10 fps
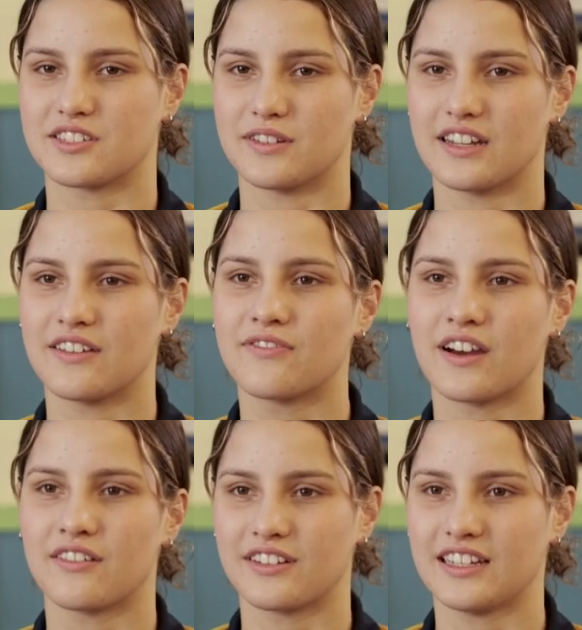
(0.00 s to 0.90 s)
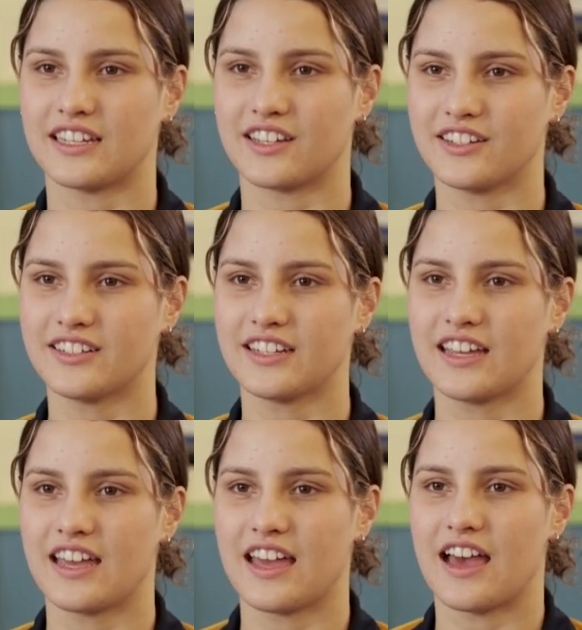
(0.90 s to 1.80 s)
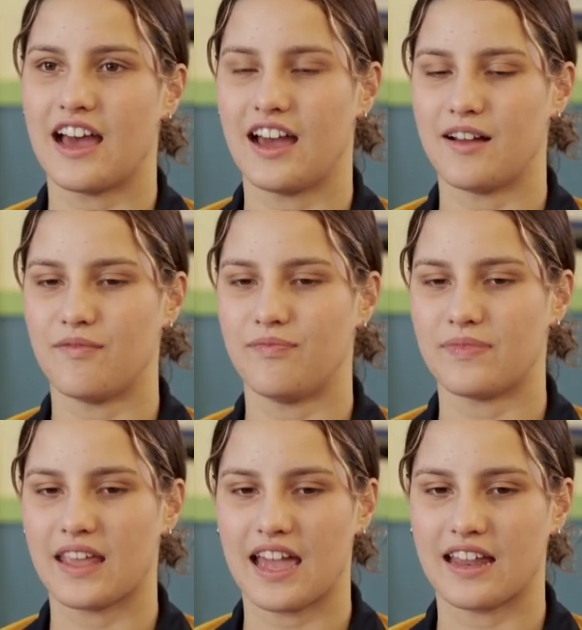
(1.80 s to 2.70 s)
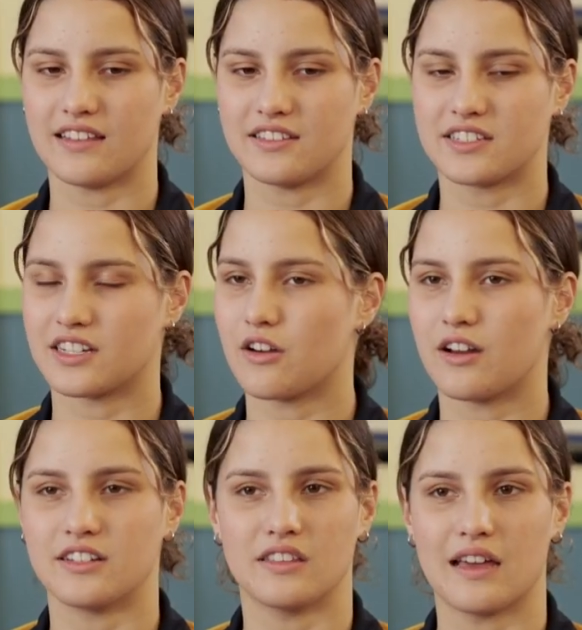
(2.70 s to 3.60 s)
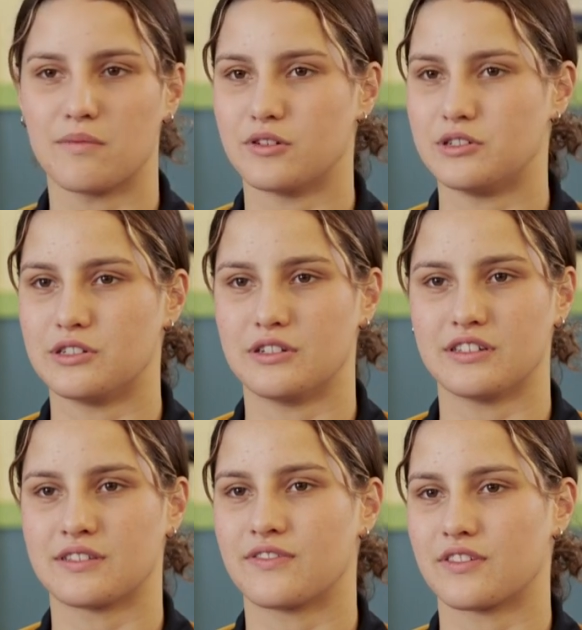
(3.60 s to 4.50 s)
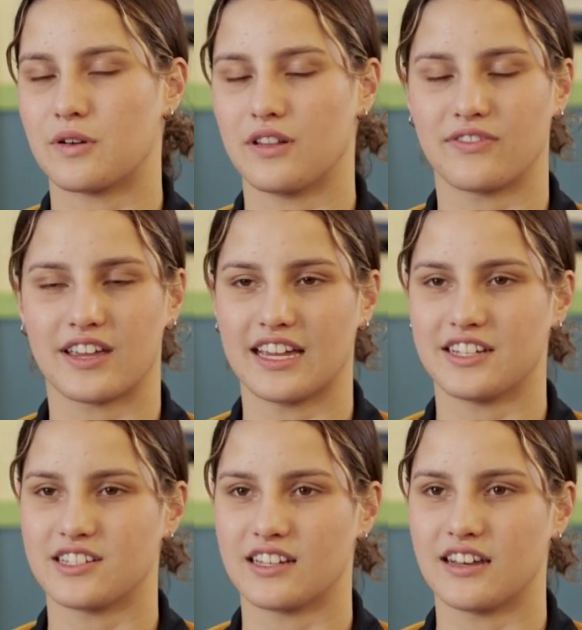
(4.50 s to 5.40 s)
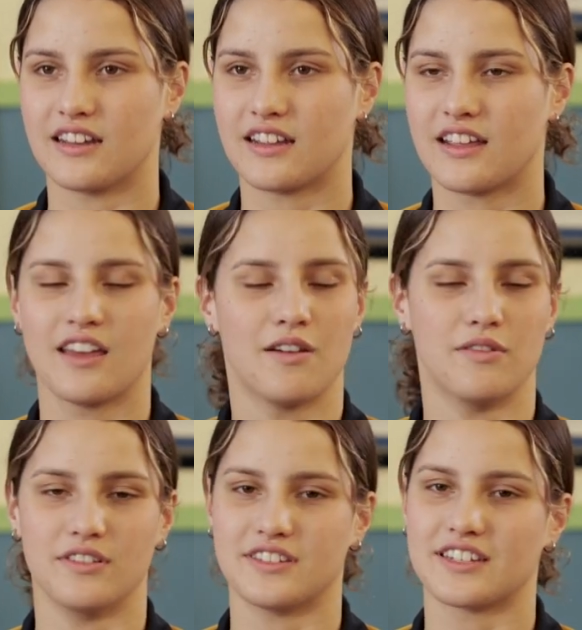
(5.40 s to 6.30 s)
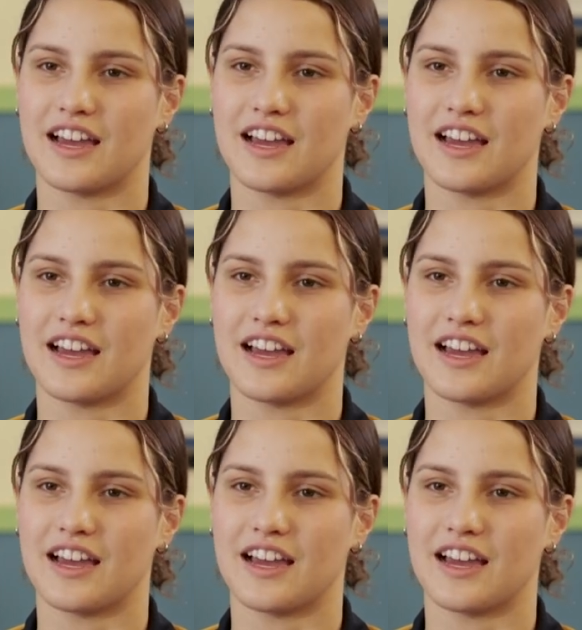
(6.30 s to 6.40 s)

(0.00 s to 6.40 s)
to it and it felt really good. And to go under that World Juniors qualification was